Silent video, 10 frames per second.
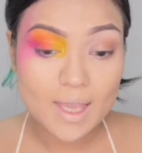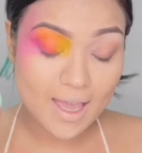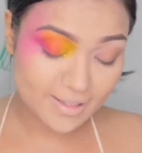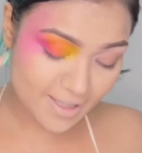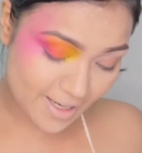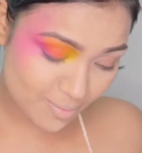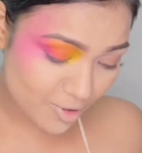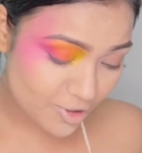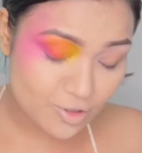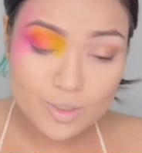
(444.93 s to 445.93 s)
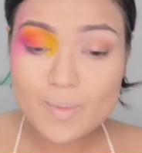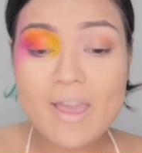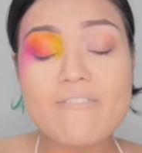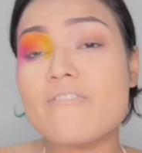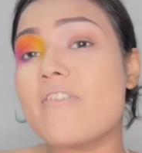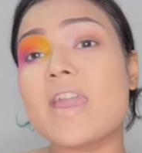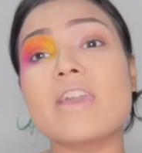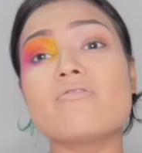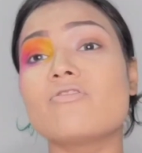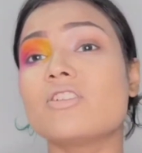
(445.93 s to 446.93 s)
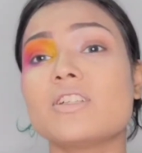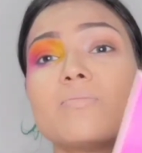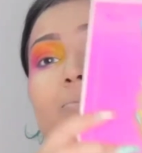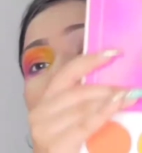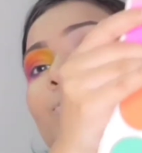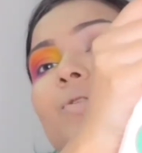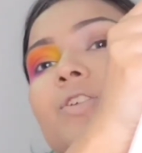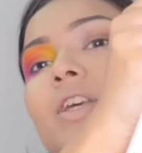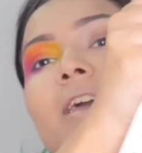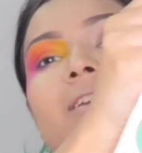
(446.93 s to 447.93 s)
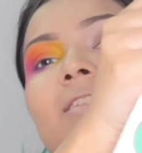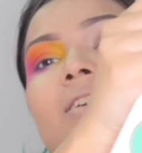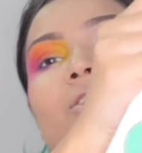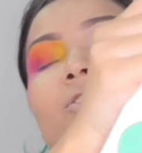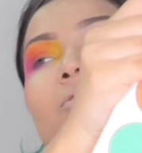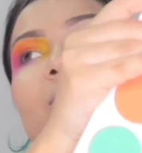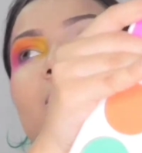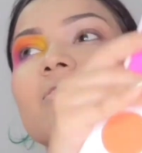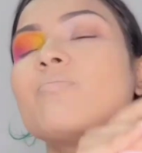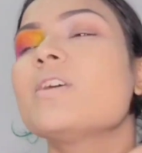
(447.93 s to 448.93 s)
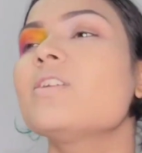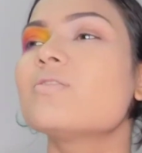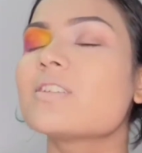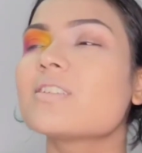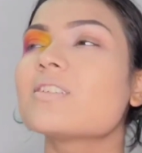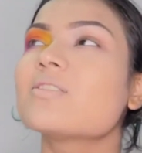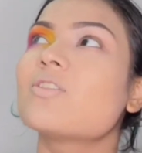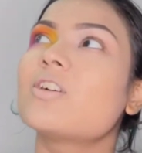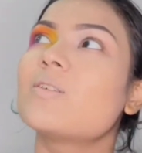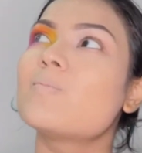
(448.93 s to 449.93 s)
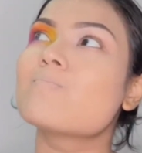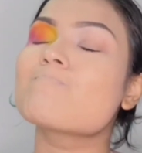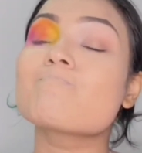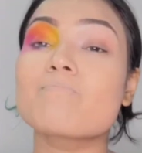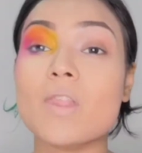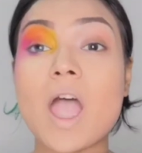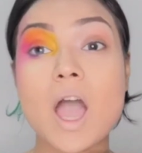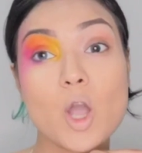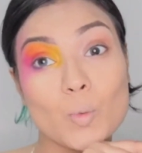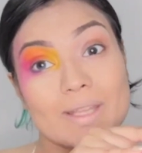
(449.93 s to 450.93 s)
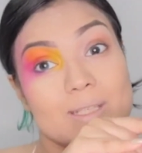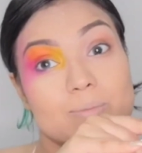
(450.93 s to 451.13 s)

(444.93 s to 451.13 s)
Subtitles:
And then I'm gonna use my favorite blue shade in the universe. I've been using this for quite